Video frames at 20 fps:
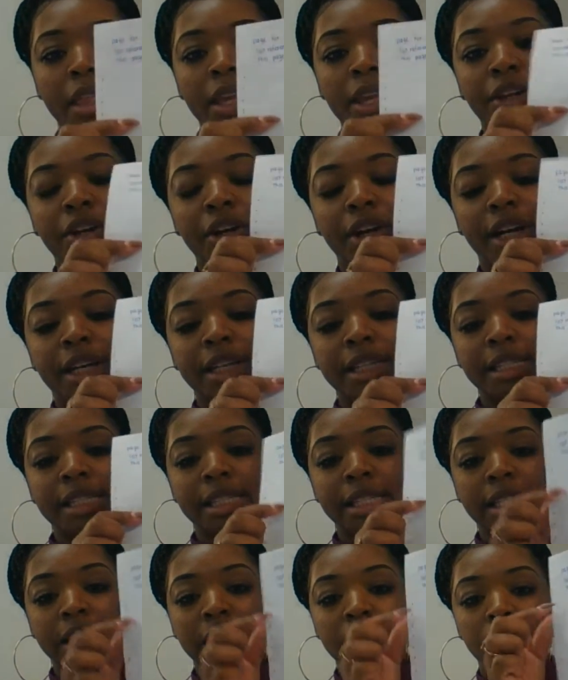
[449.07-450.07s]
you're gonna
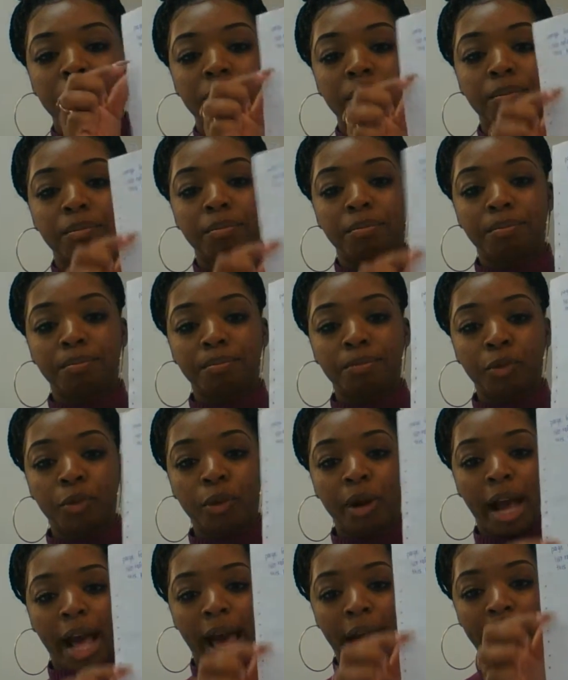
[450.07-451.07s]
see
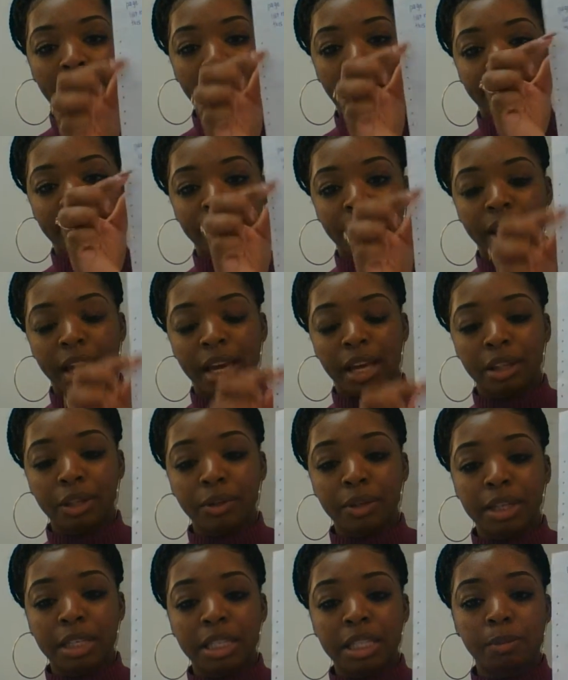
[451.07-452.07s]
where I have
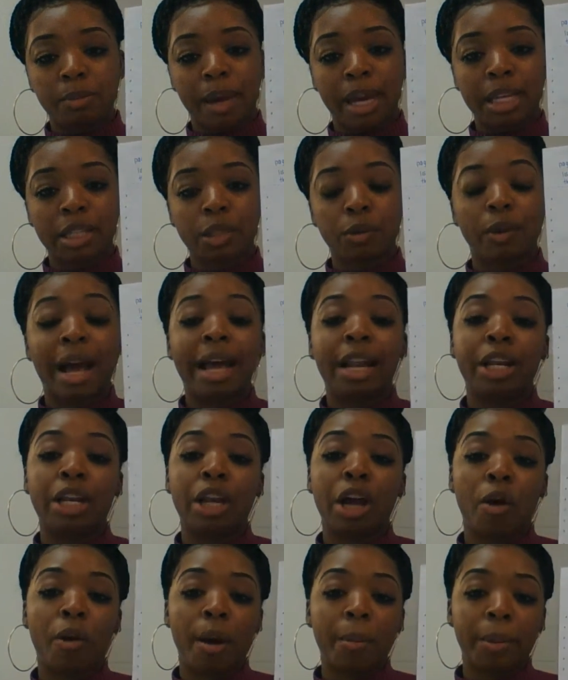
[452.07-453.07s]
included space where I
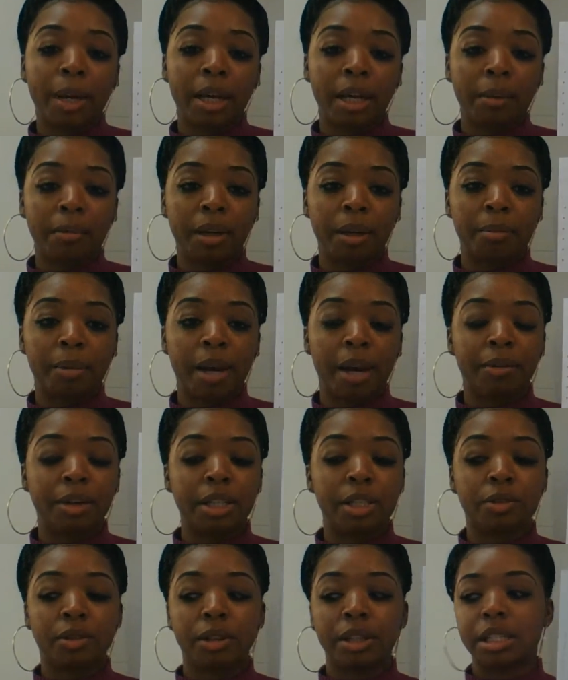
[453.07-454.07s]
know I'm gonna put my
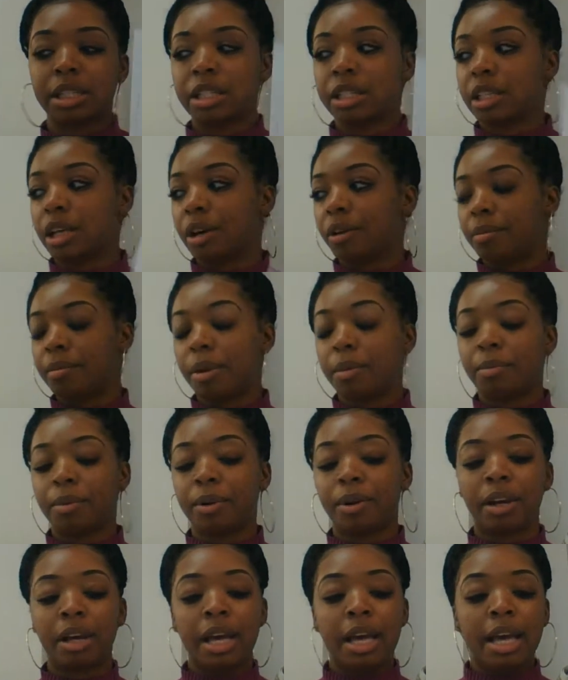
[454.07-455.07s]
resources. So
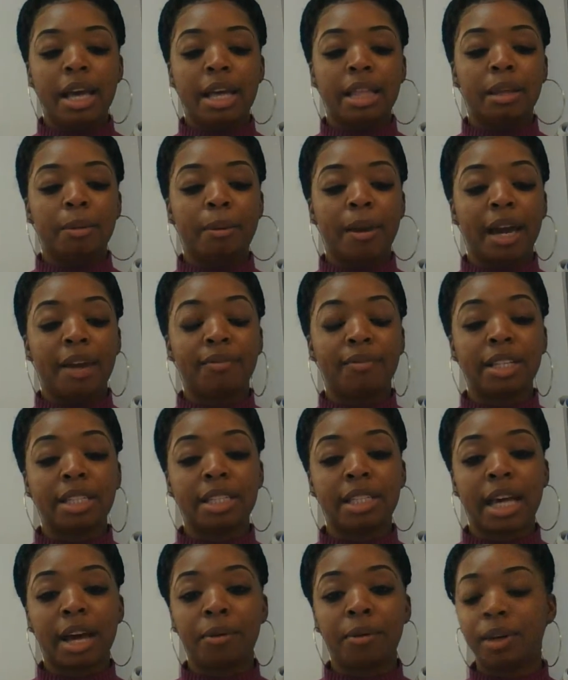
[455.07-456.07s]
remember the pamphlets
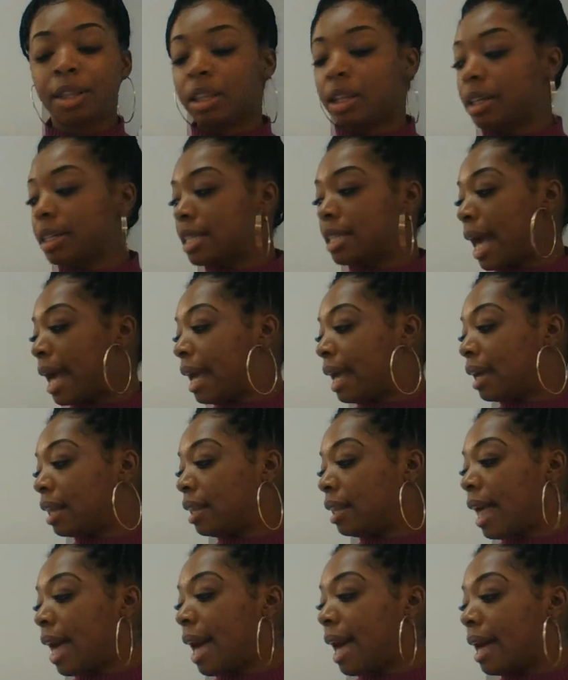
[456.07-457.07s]
that we looked at in
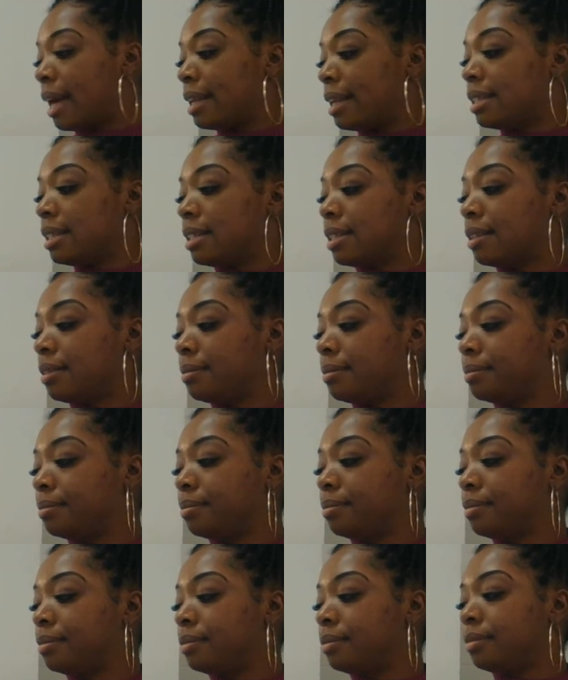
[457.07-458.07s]
class,
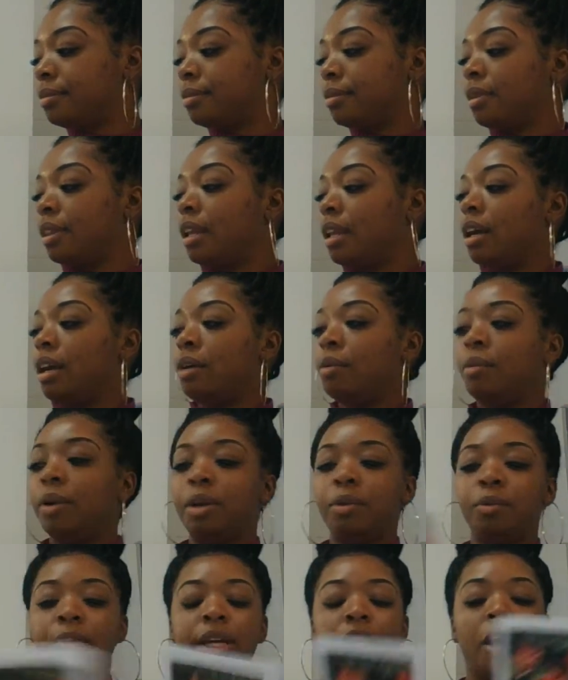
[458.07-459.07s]

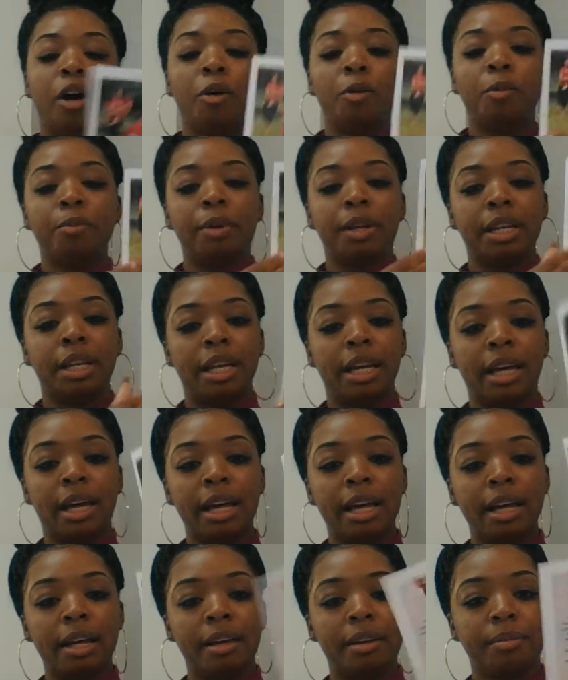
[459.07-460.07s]
when we opened it
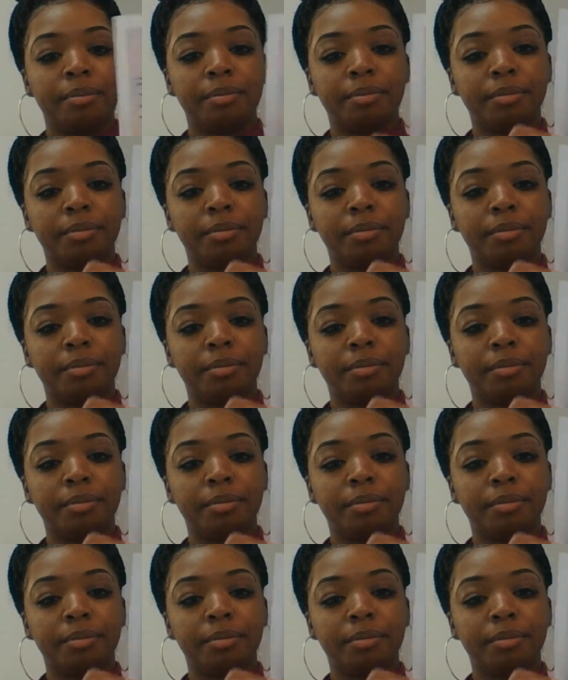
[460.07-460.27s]
up